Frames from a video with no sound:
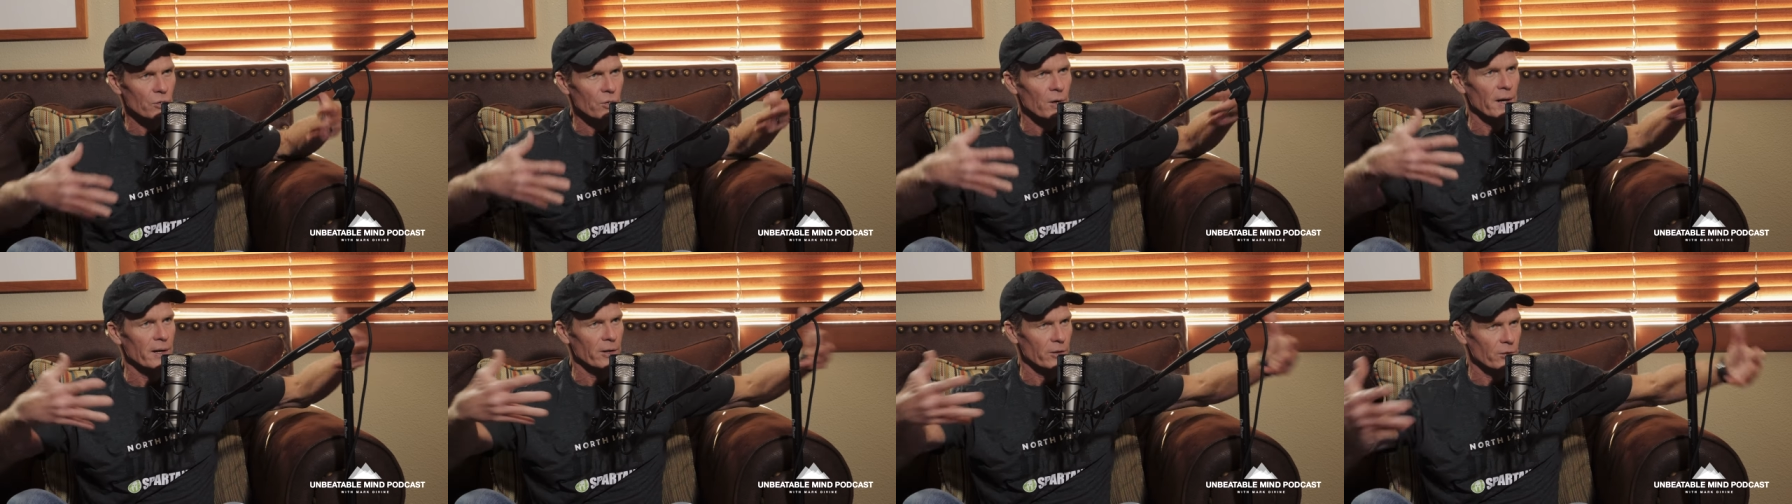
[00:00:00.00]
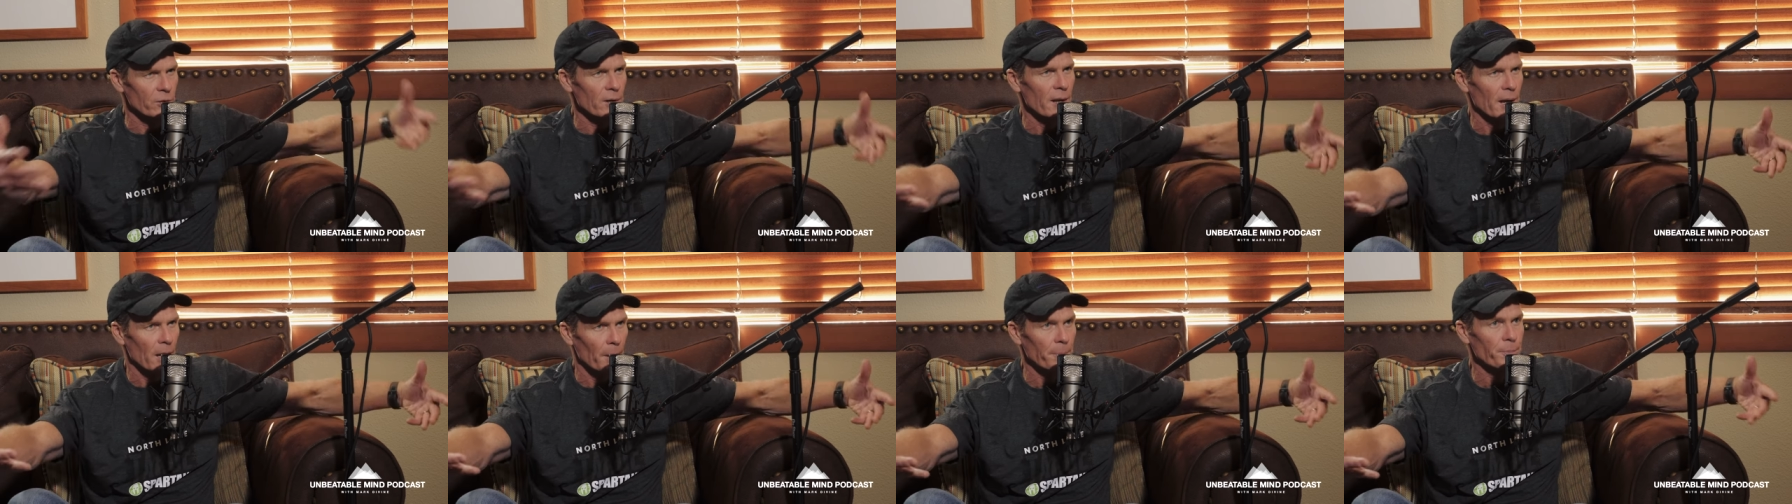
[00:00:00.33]
try
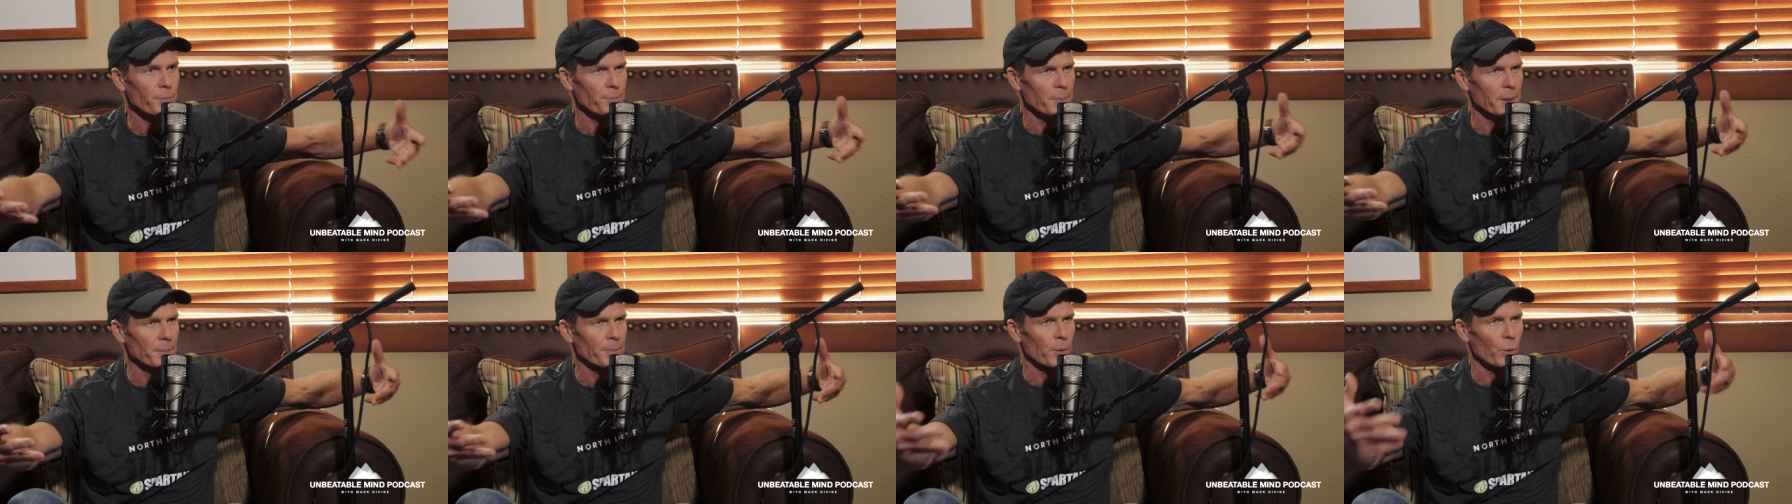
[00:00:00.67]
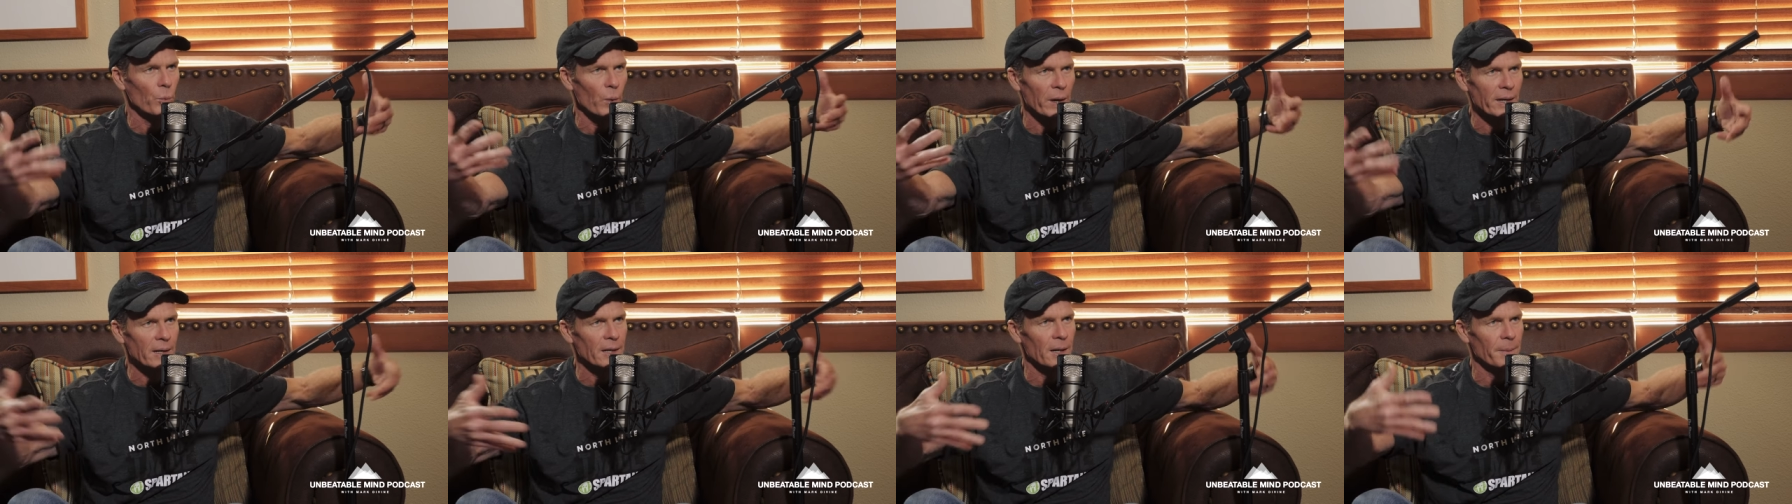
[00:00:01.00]
to help
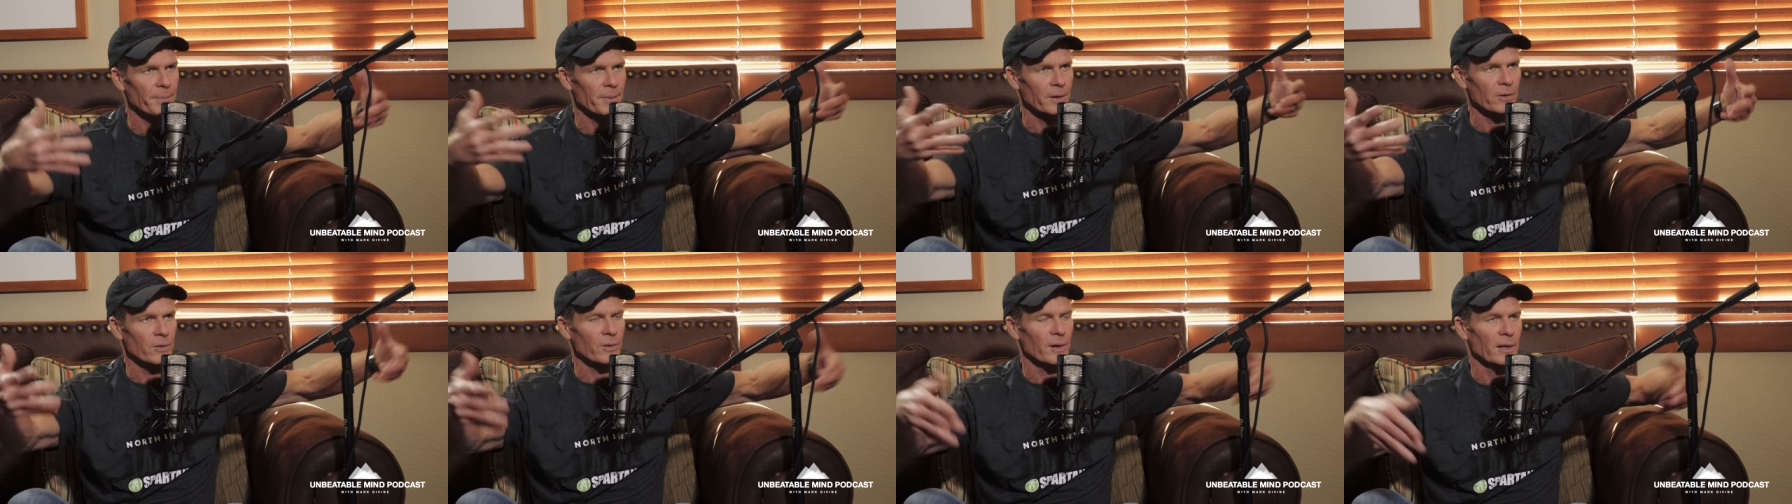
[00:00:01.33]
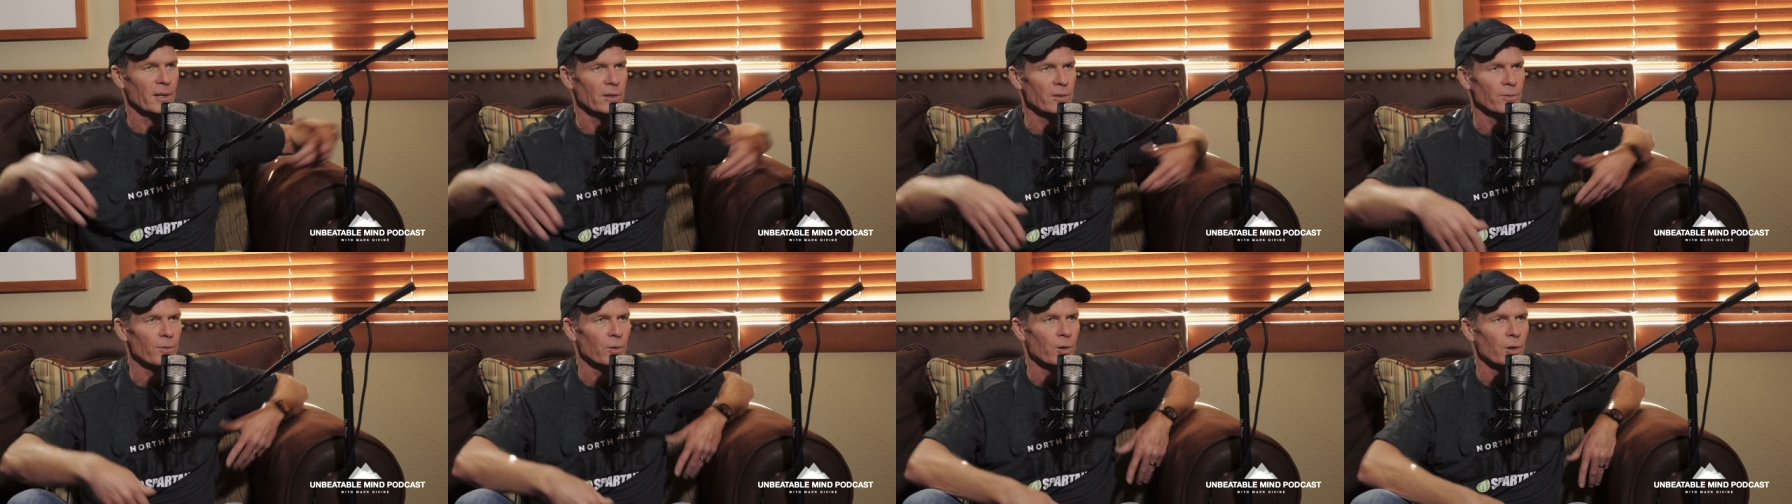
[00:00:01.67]
people wake up and
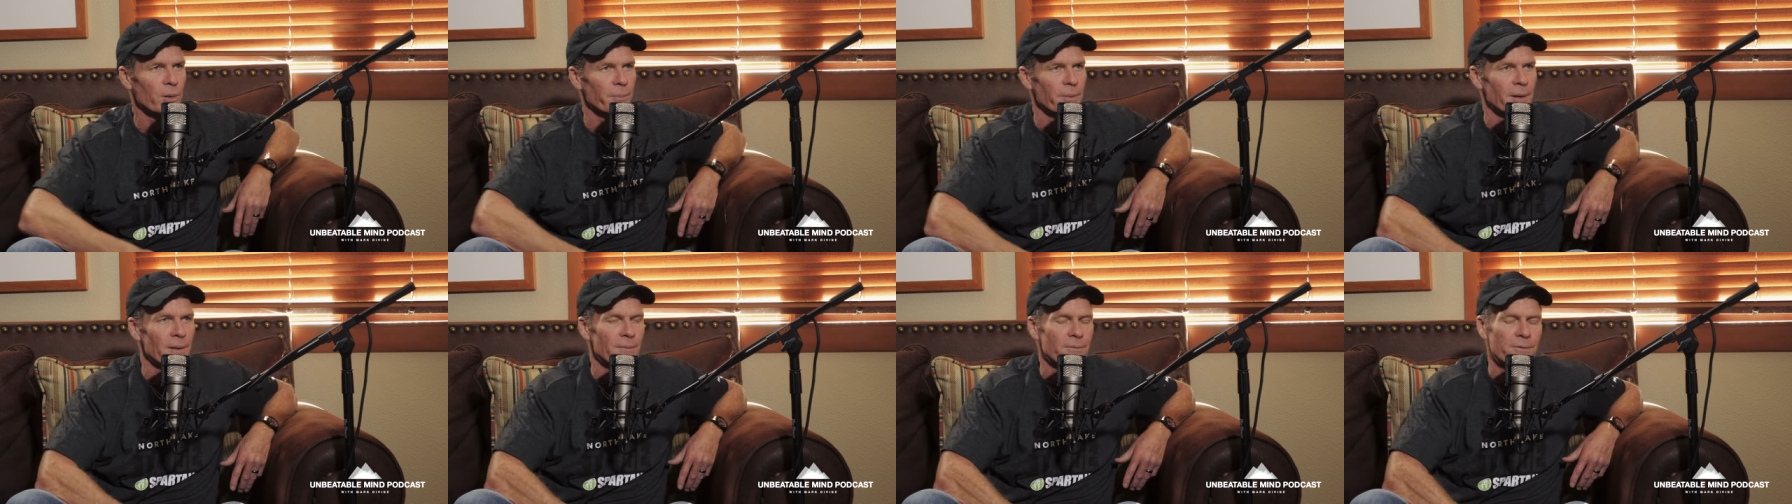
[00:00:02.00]
transform